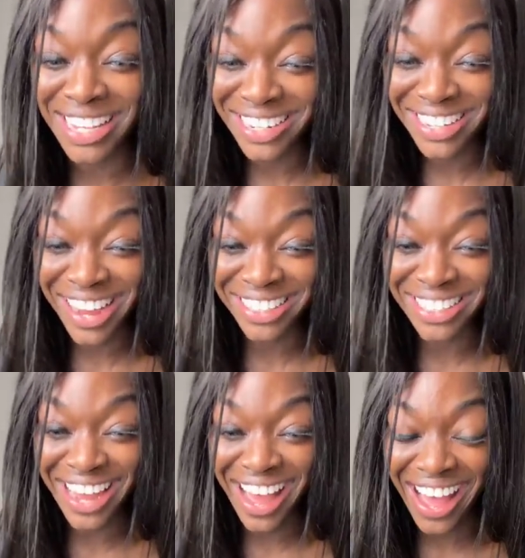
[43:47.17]
Santanja,
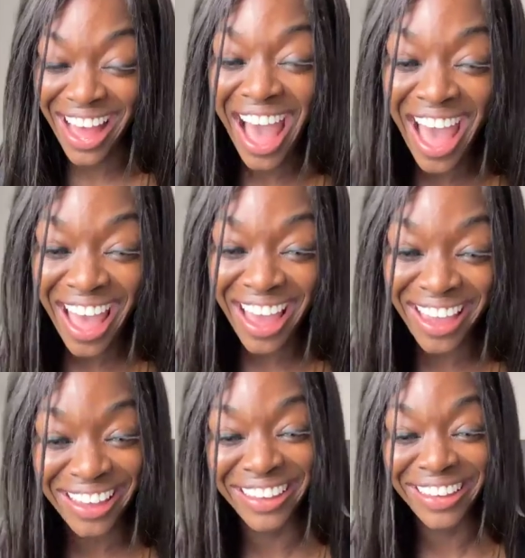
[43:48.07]

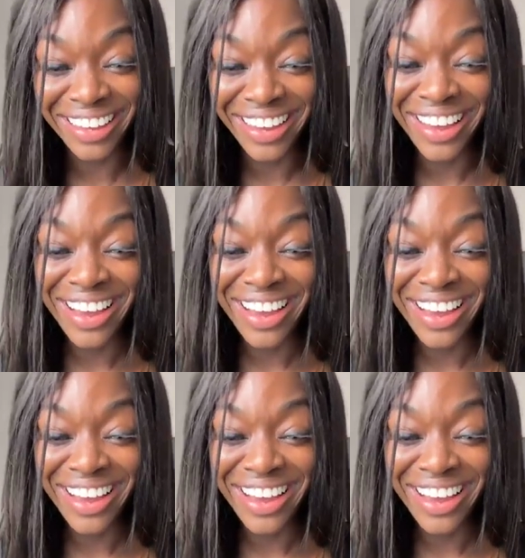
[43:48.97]
hi!